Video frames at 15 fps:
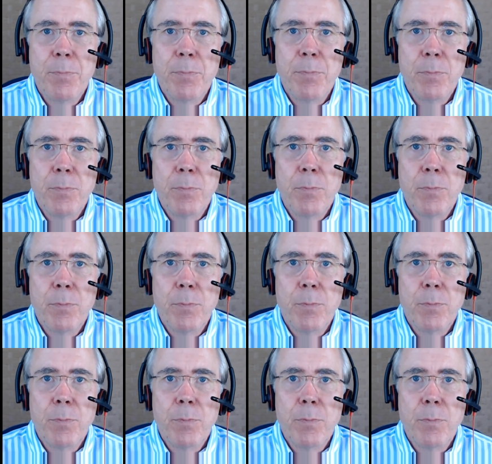
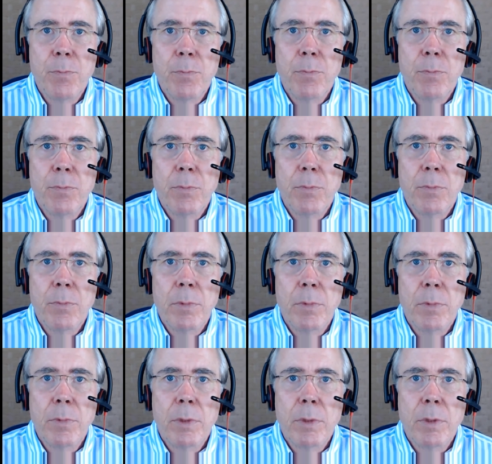
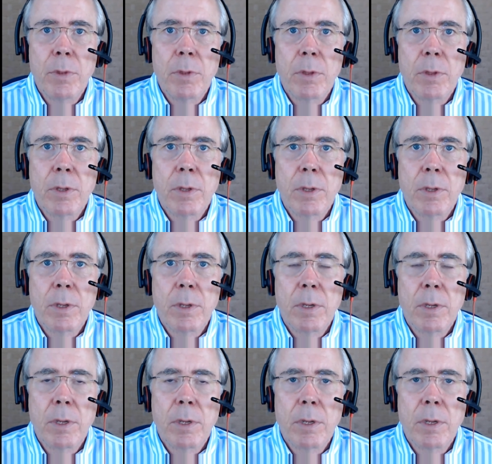
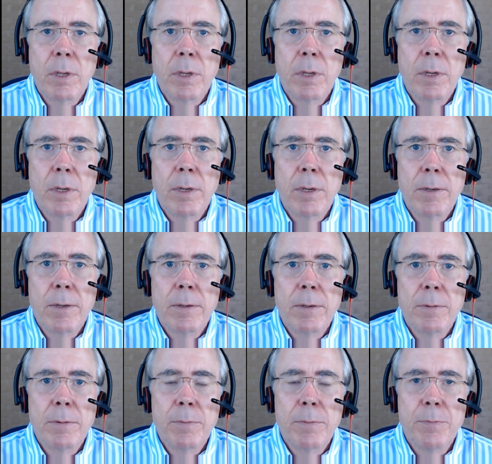
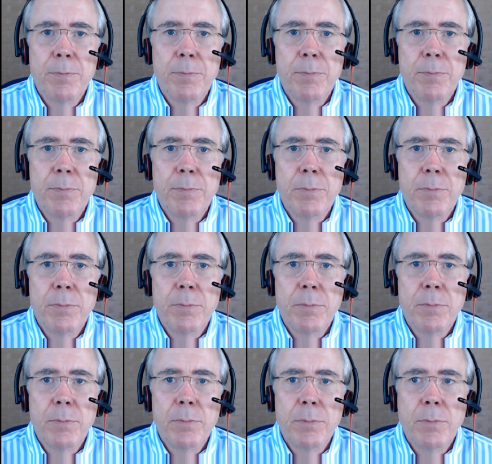
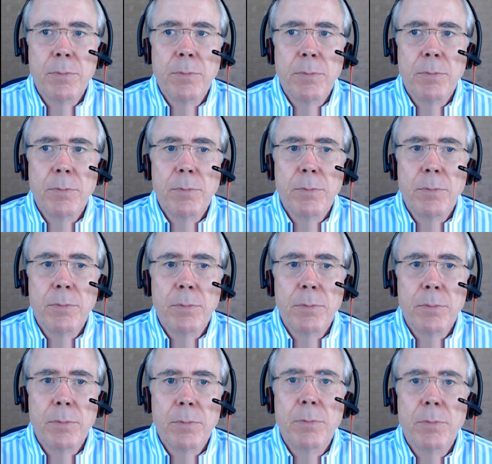
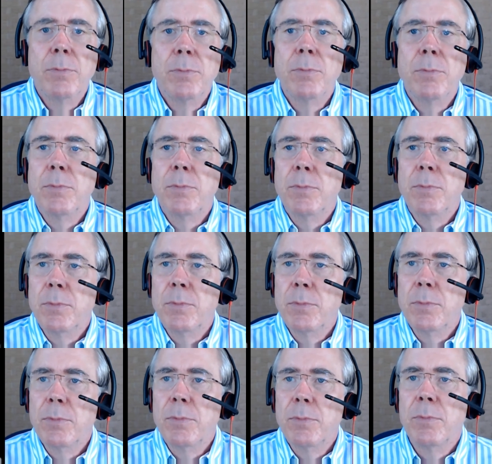
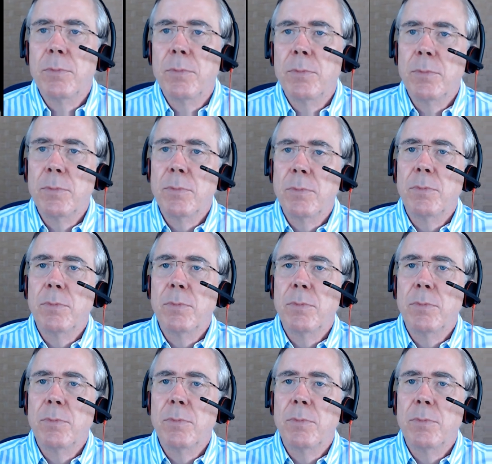[no speech]